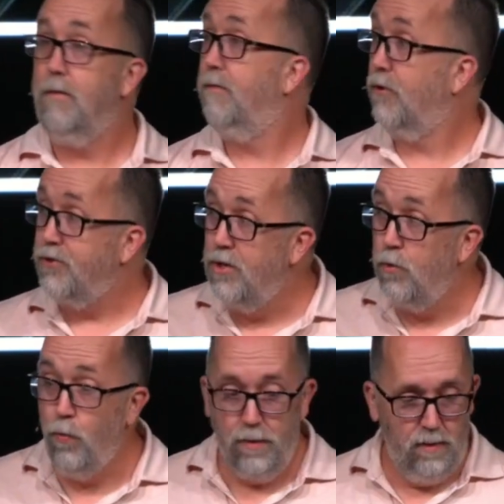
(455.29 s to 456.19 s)
first
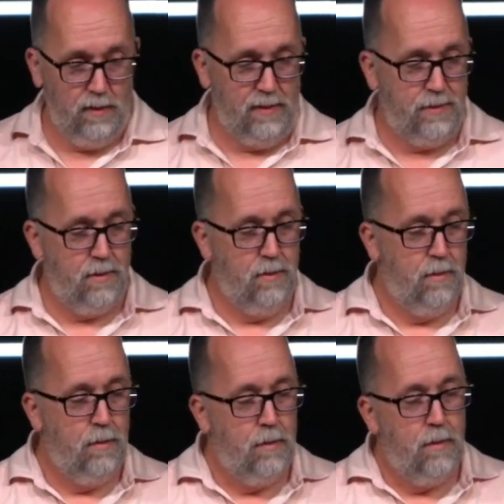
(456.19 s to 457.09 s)
known one at least,
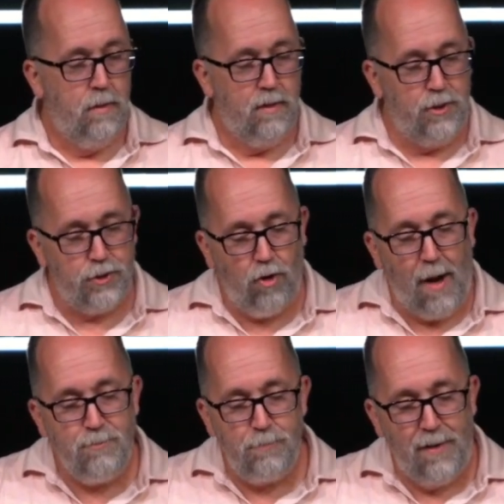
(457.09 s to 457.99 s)
that
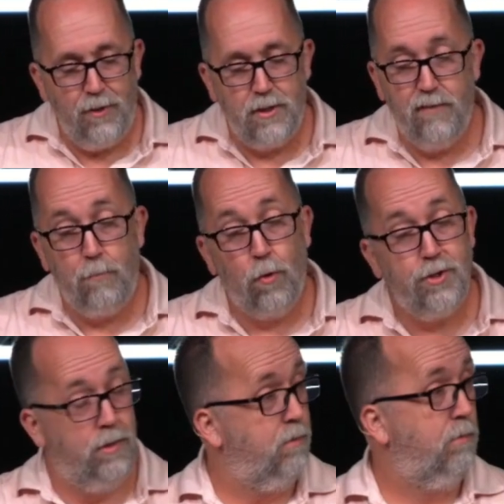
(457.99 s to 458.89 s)
describes methods of abortion.